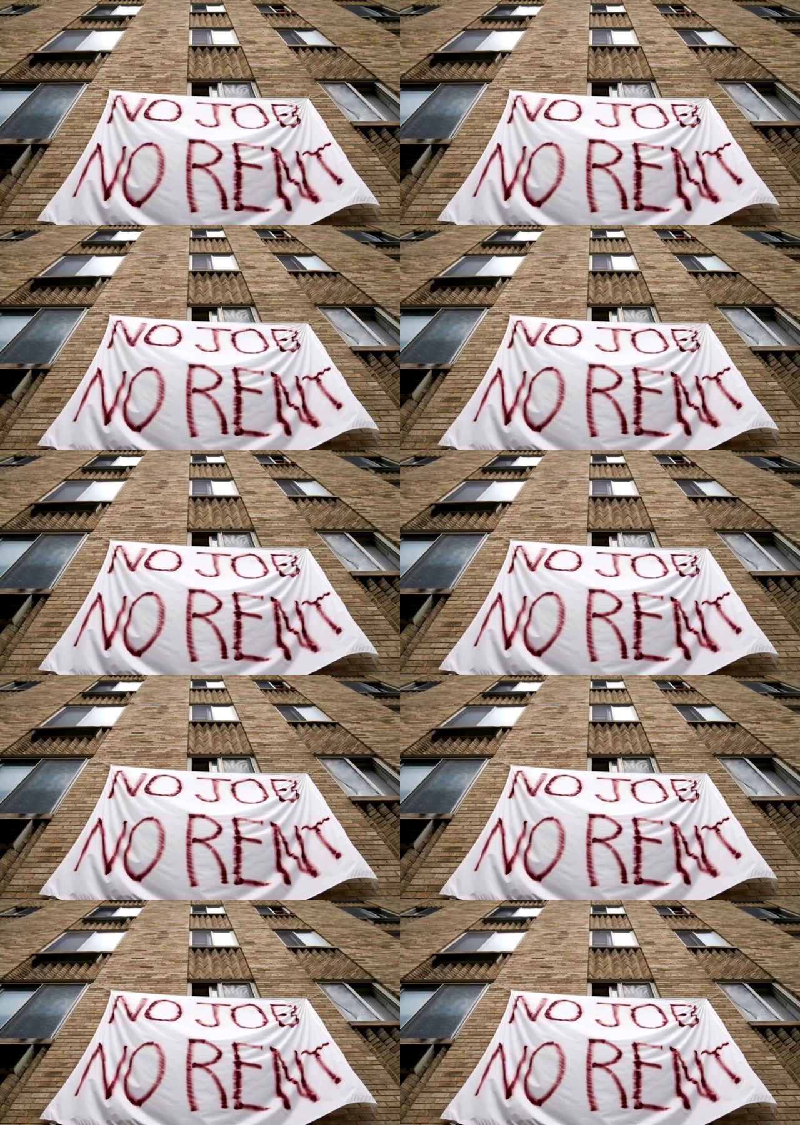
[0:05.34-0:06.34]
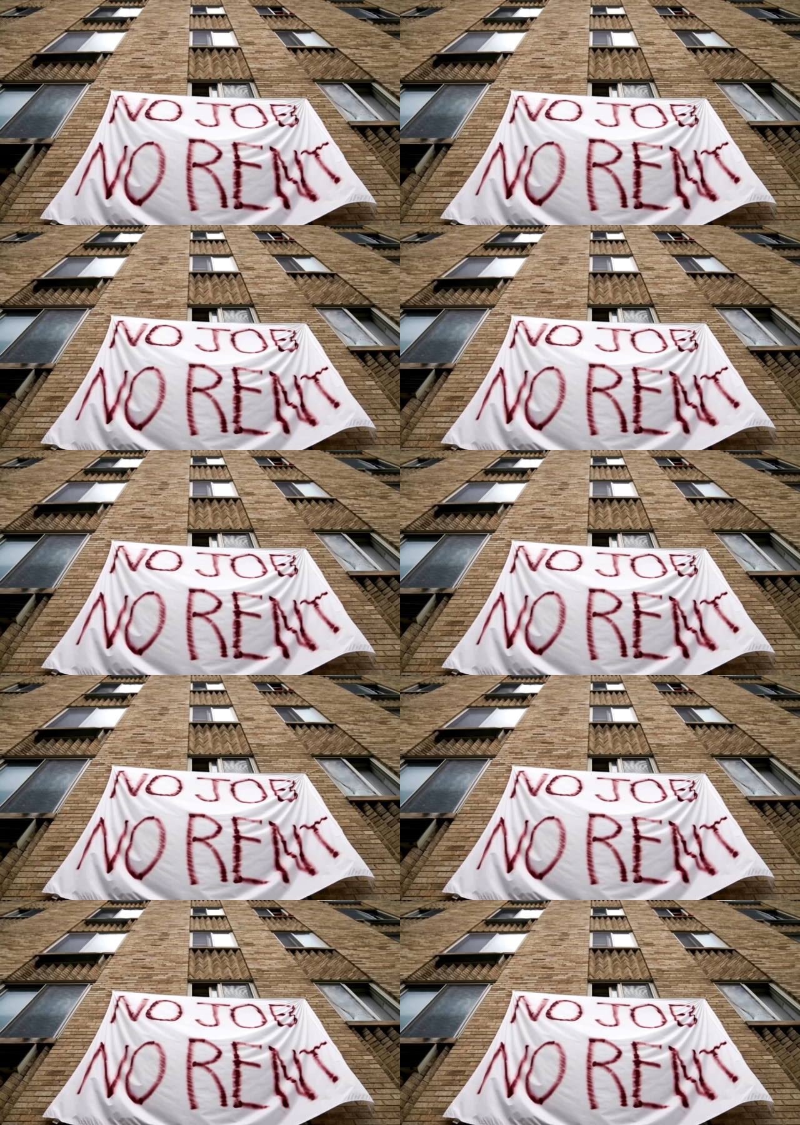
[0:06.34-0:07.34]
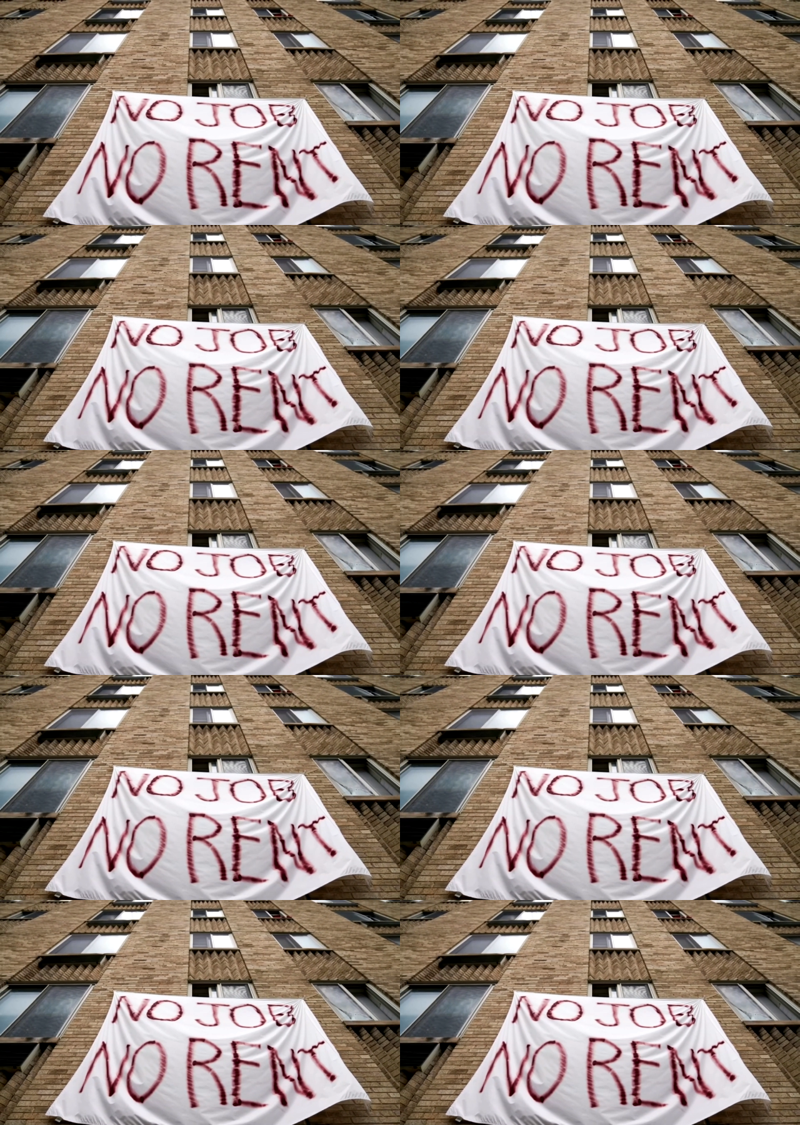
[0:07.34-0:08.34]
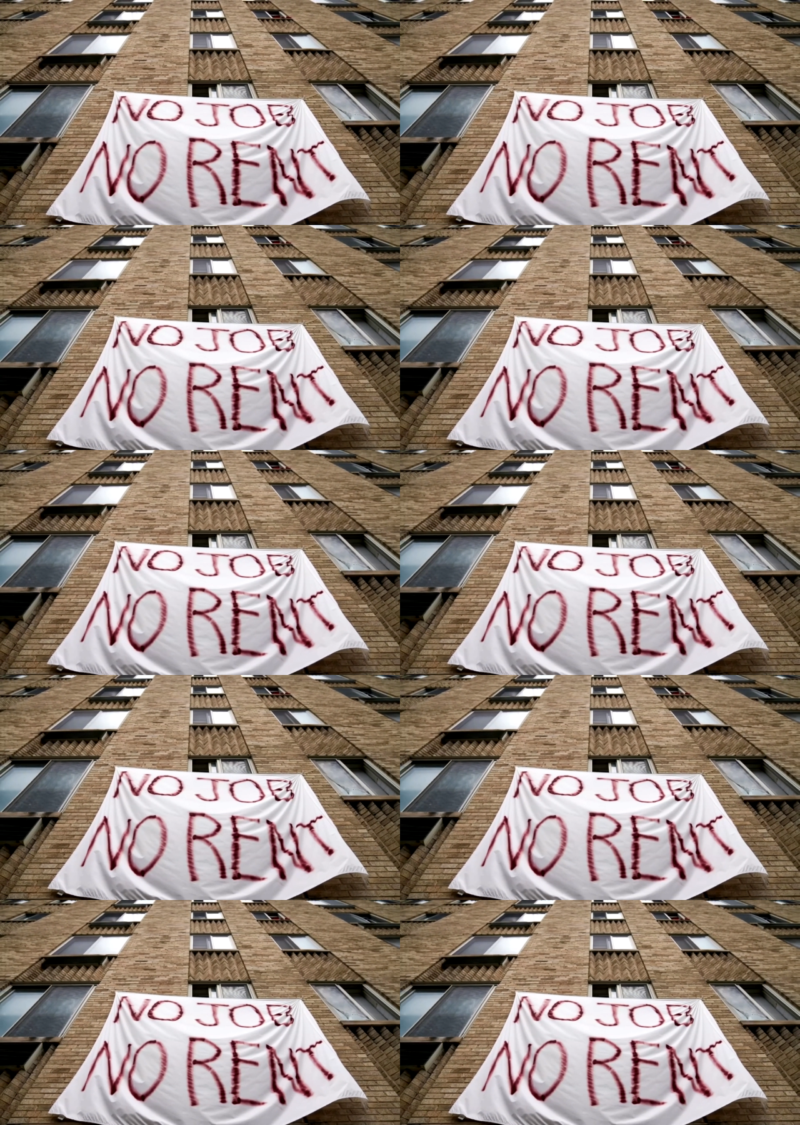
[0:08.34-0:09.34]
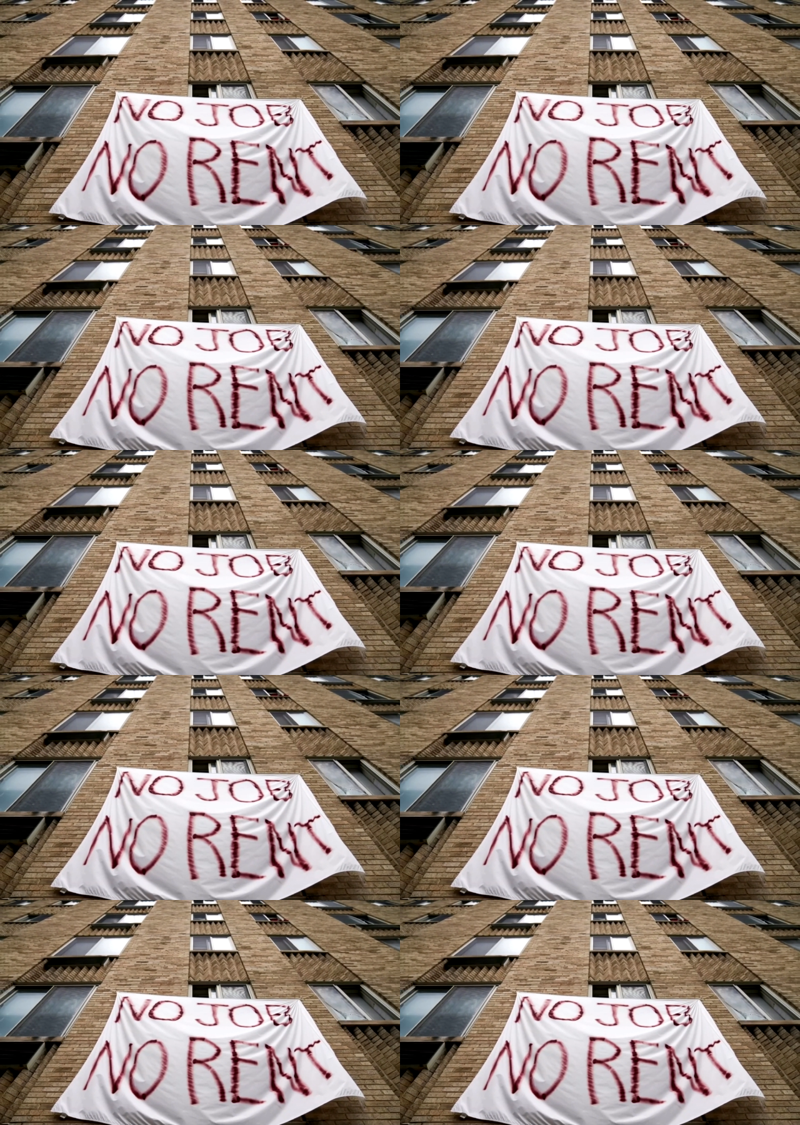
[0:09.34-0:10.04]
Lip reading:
No face is visible, so there are no lips to read.